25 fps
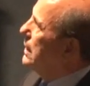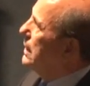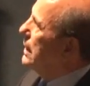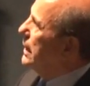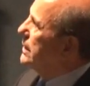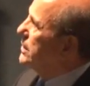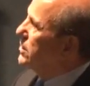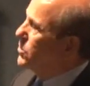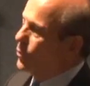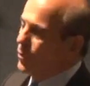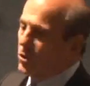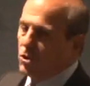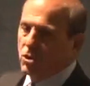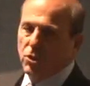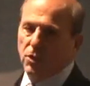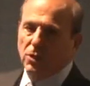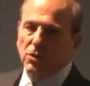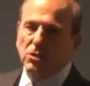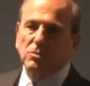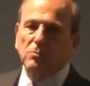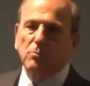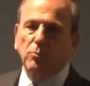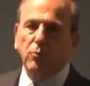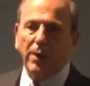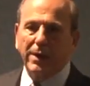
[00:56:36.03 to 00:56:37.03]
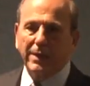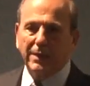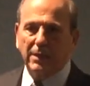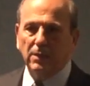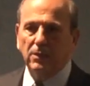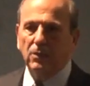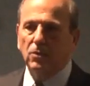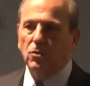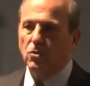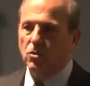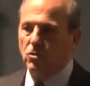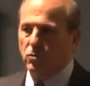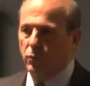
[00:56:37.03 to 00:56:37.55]
and I just want to share some breaking
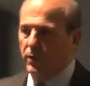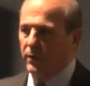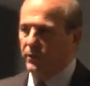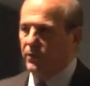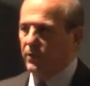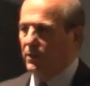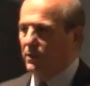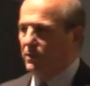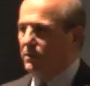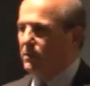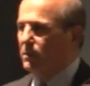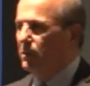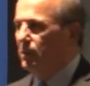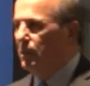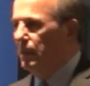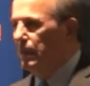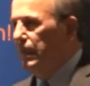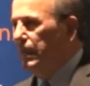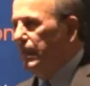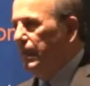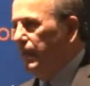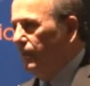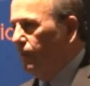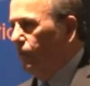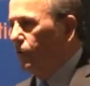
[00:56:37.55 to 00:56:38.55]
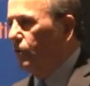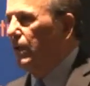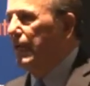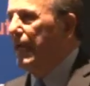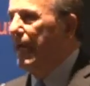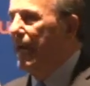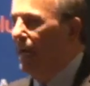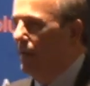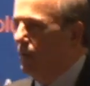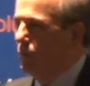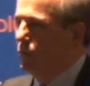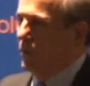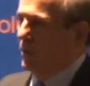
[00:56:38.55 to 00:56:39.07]
news with you. And we're going
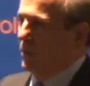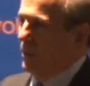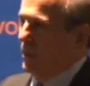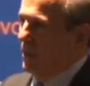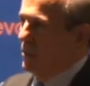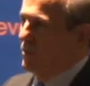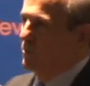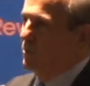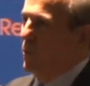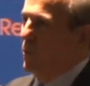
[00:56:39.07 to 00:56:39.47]
to end with this